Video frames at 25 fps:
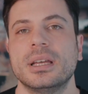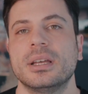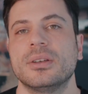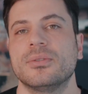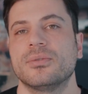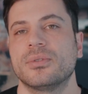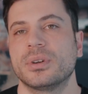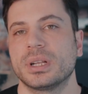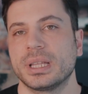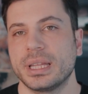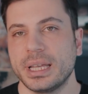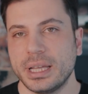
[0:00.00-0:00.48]

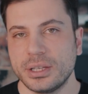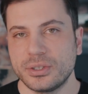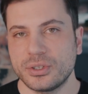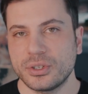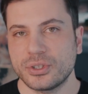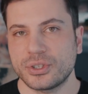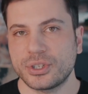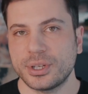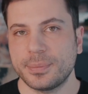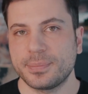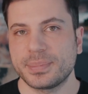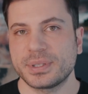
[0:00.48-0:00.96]

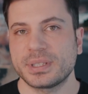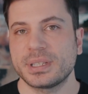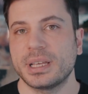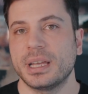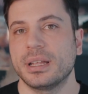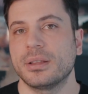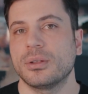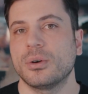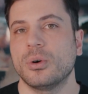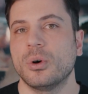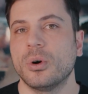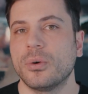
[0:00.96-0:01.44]
relationships,
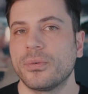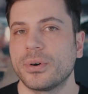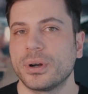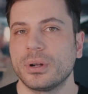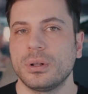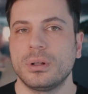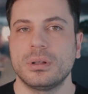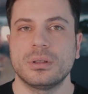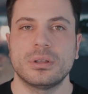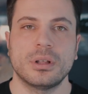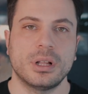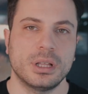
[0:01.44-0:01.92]
and
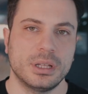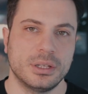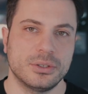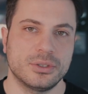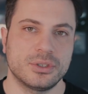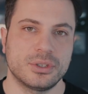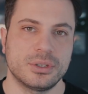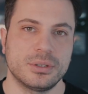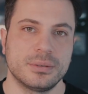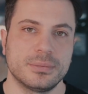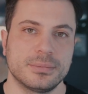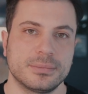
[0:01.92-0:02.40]
overall
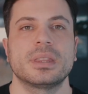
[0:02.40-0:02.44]
knowledge.